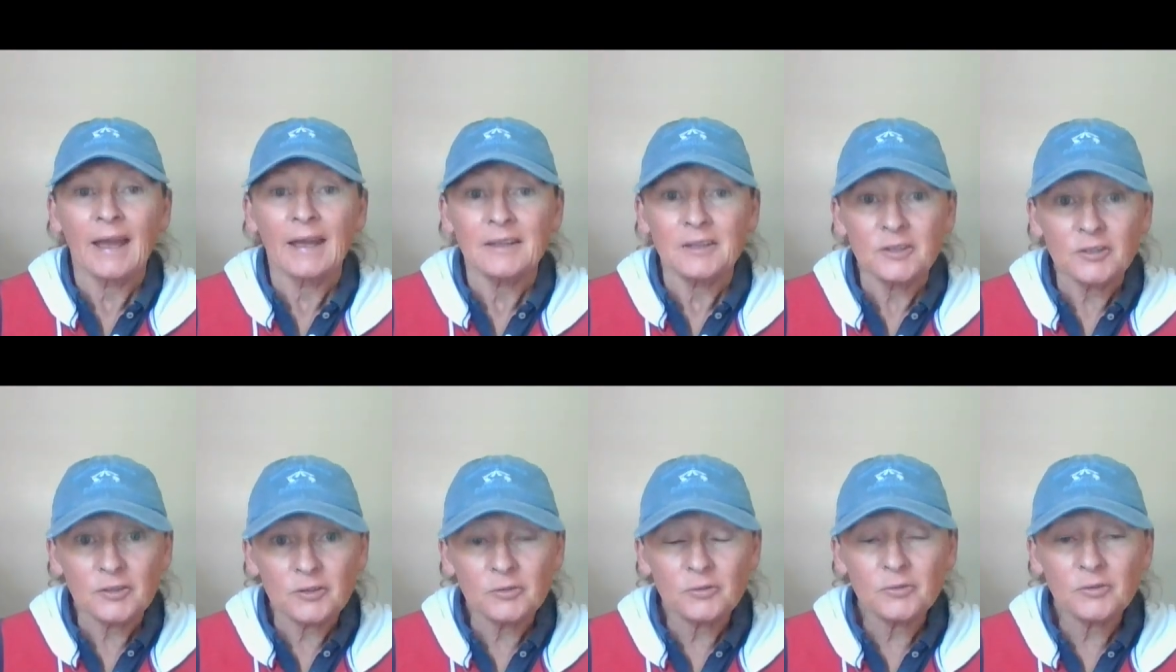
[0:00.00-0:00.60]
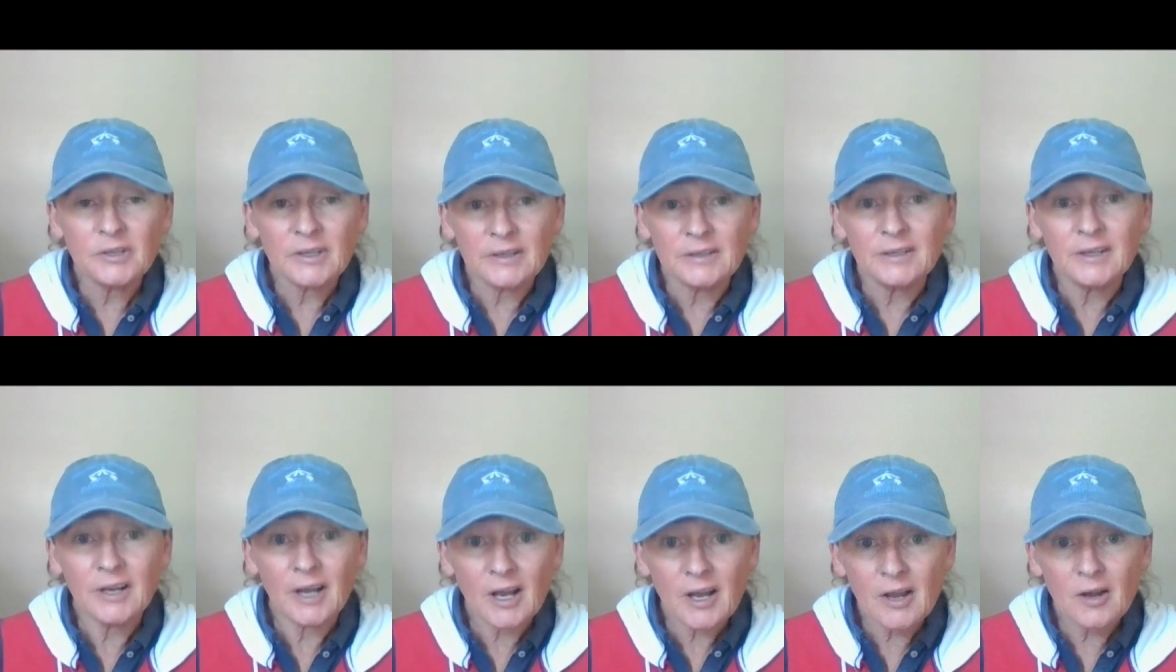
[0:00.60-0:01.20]
you can
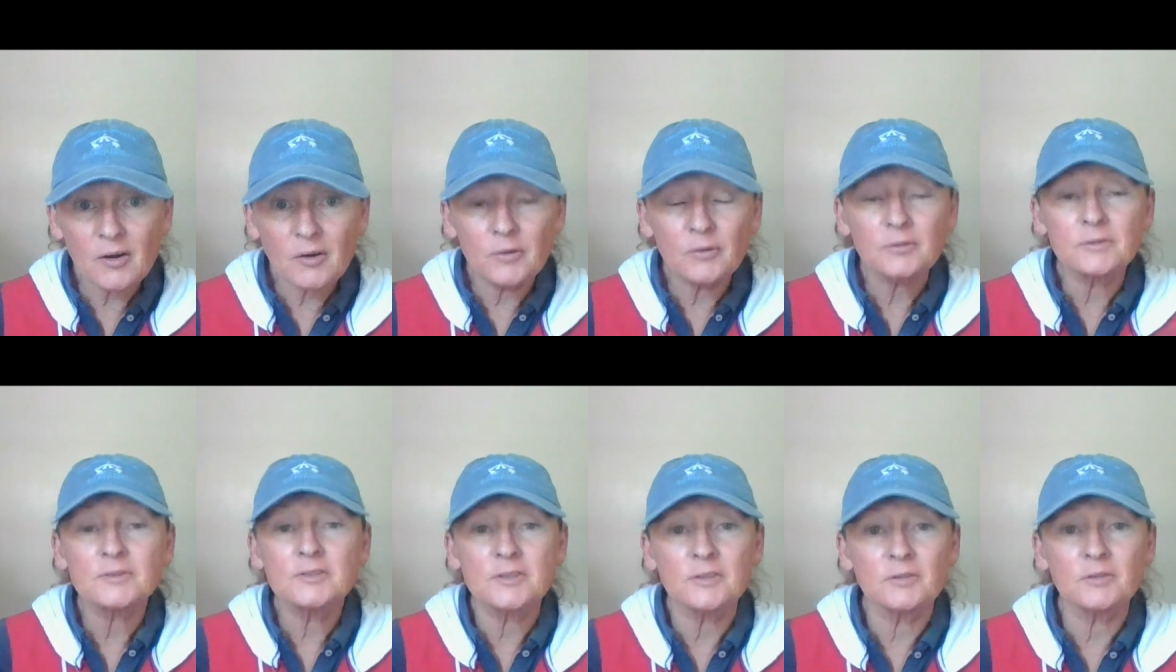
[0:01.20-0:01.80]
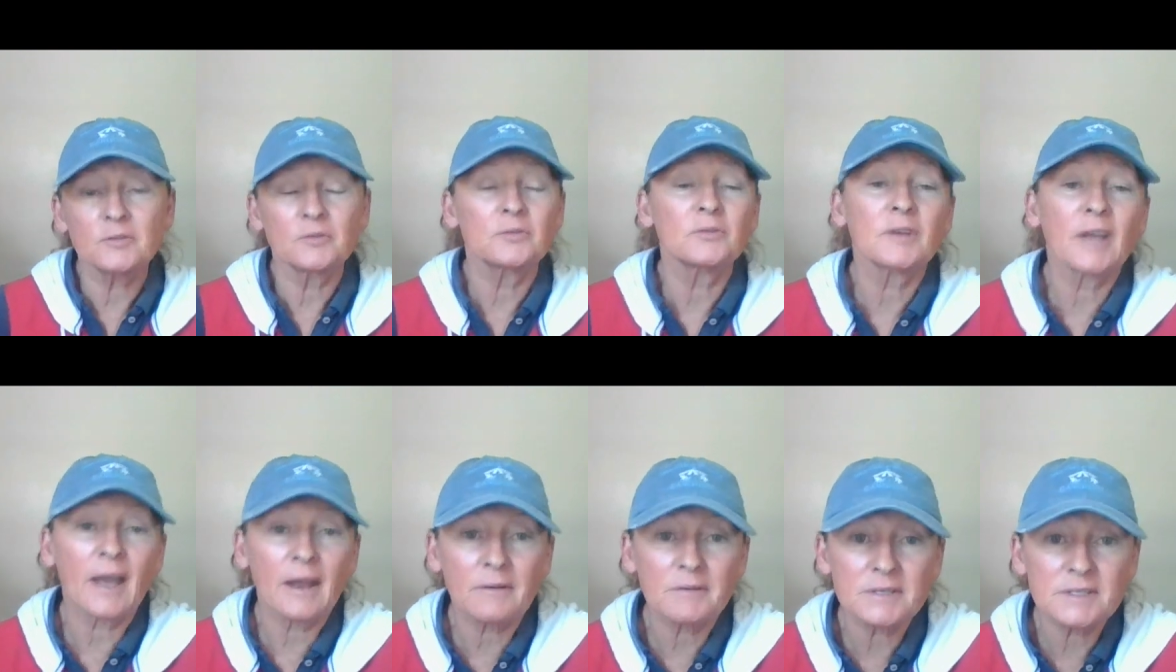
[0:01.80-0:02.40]
go to
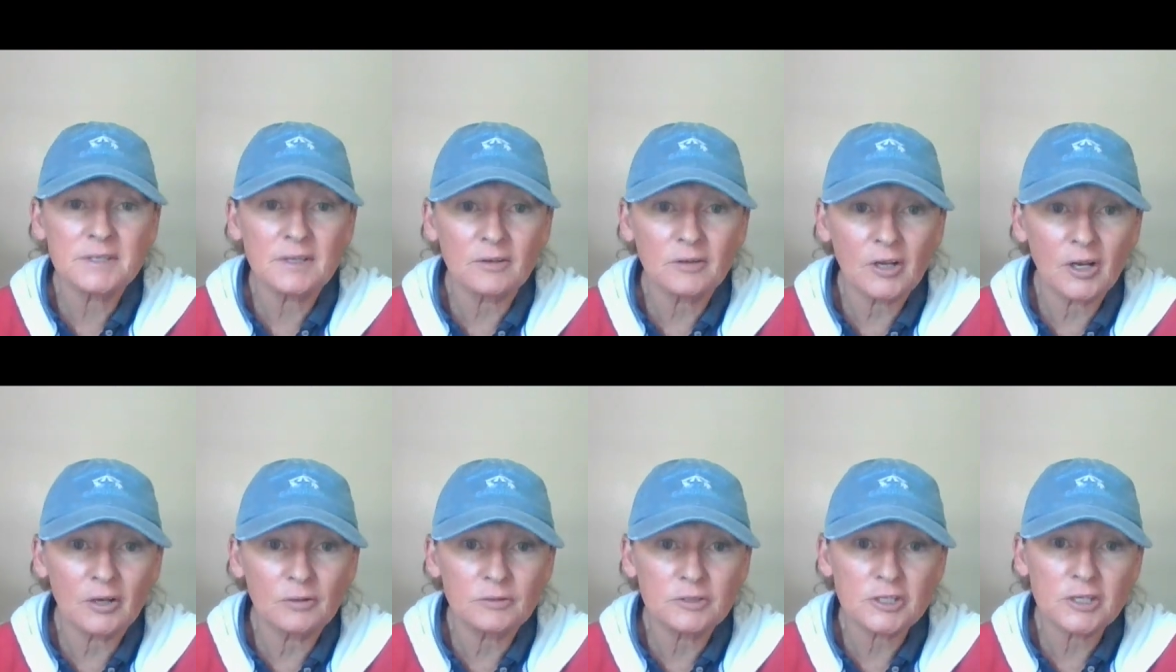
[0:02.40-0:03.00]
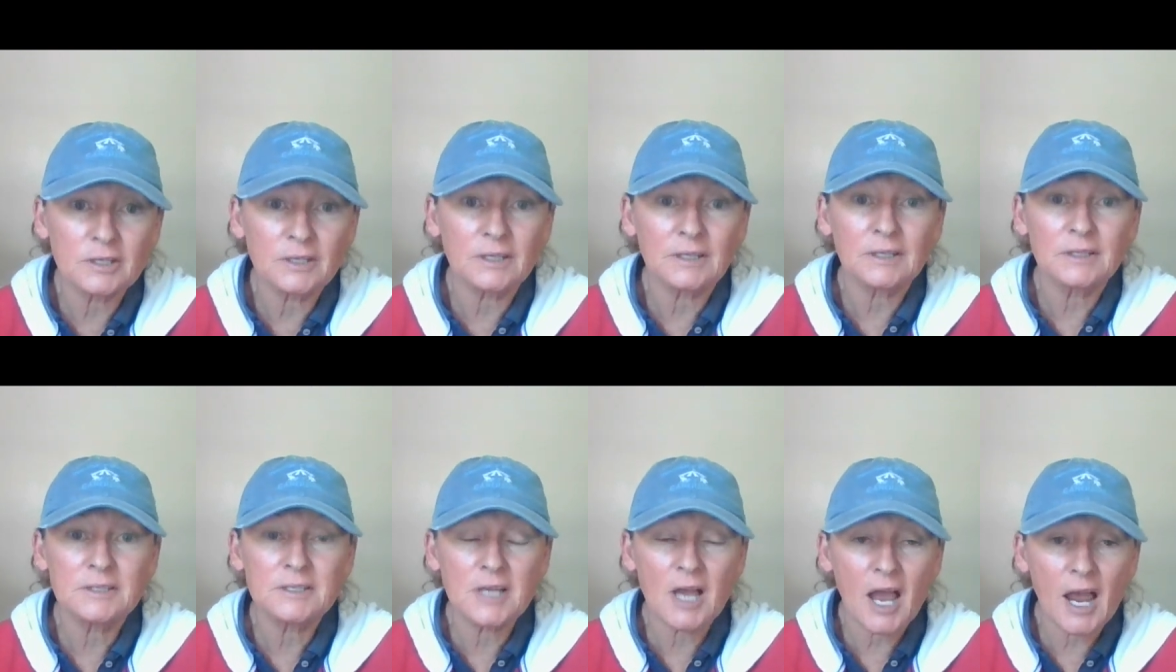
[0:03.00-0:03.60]
carousel coaching
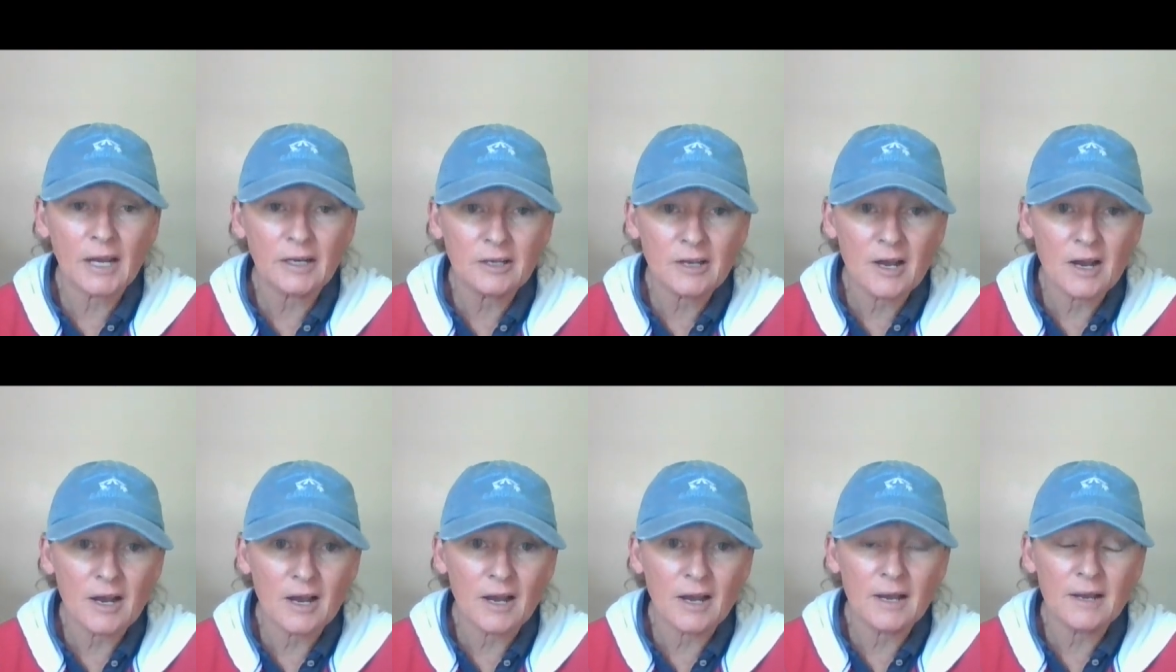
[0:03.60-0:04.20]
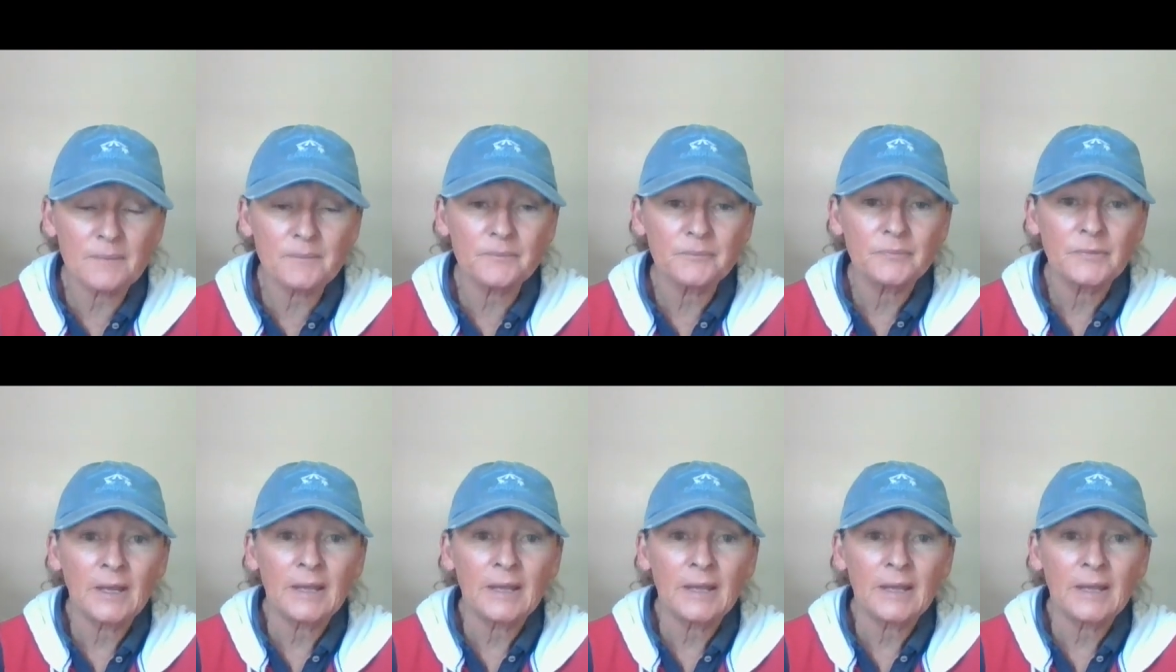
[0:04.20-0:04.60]
dot com